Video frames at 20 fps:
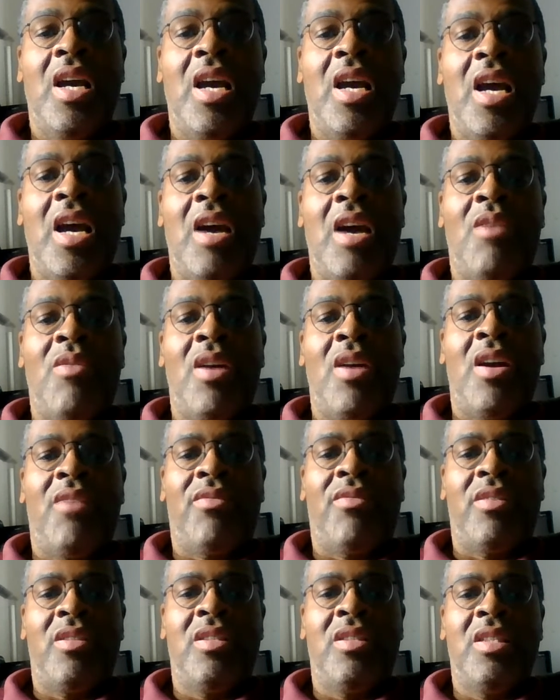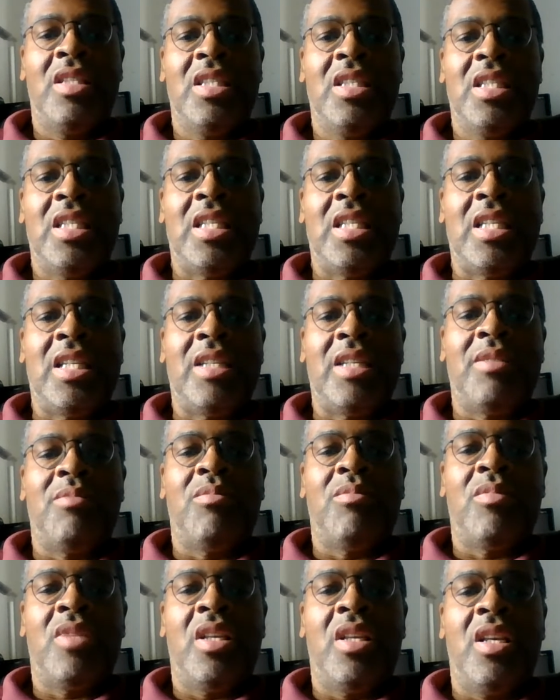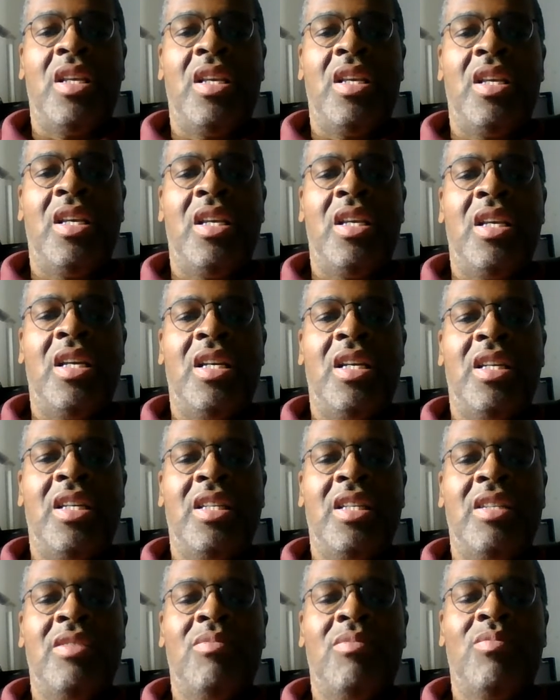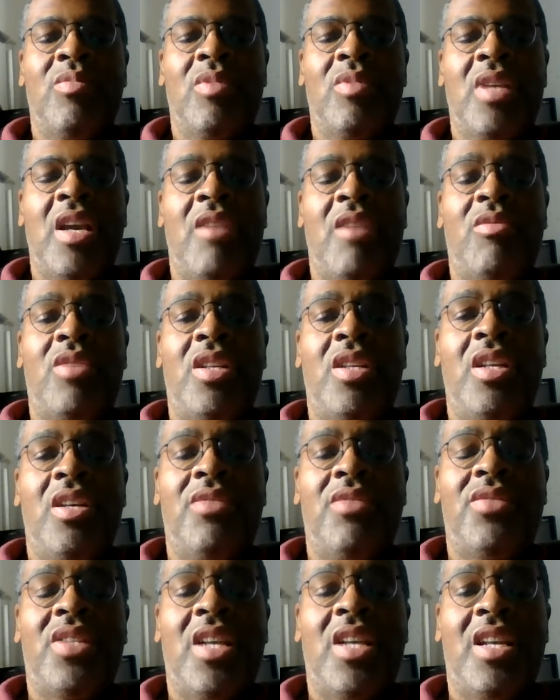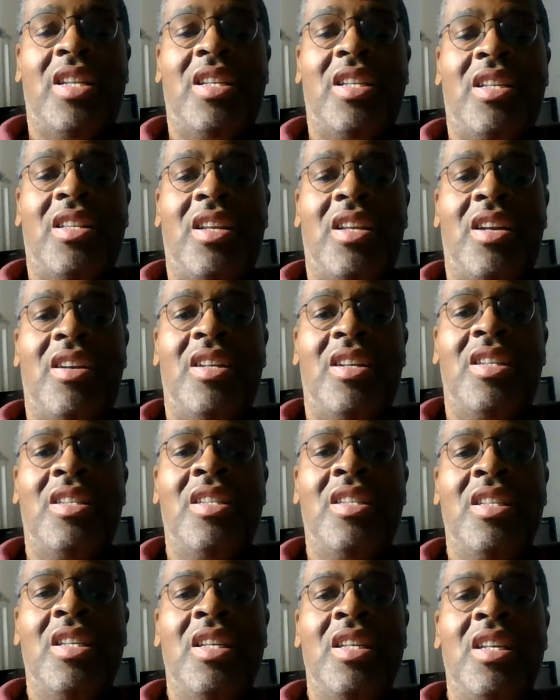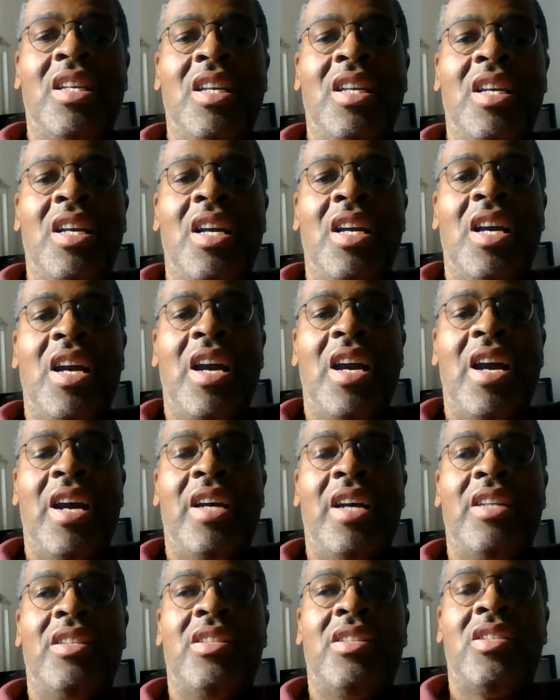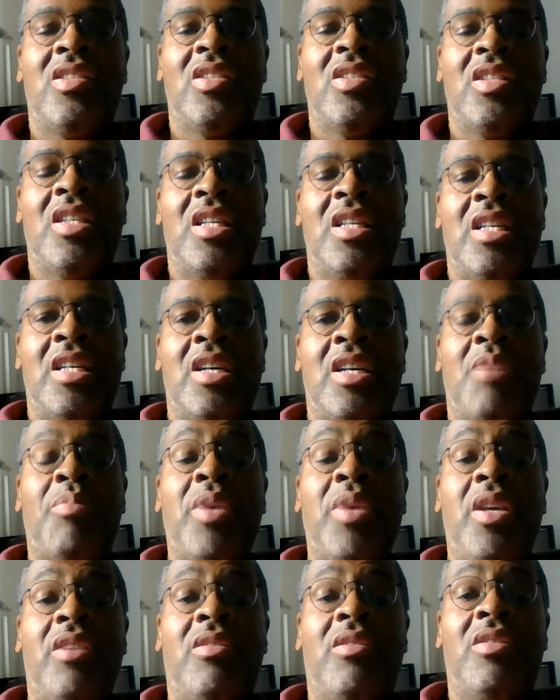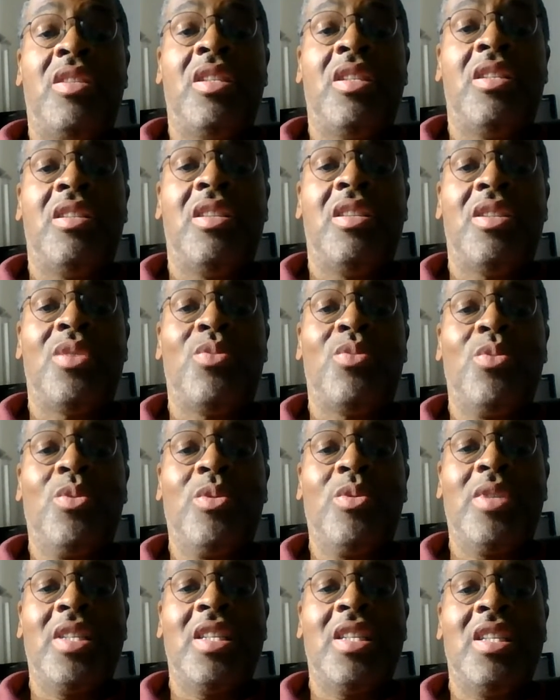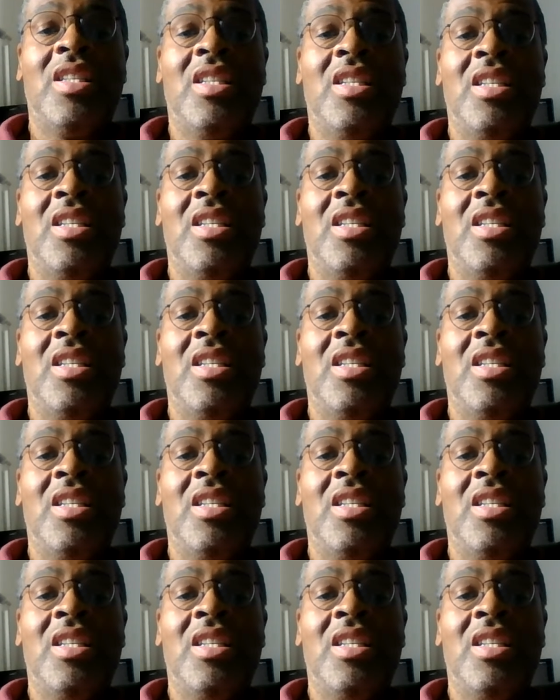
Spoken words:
However, the County of Santa Clara has appealed this ruling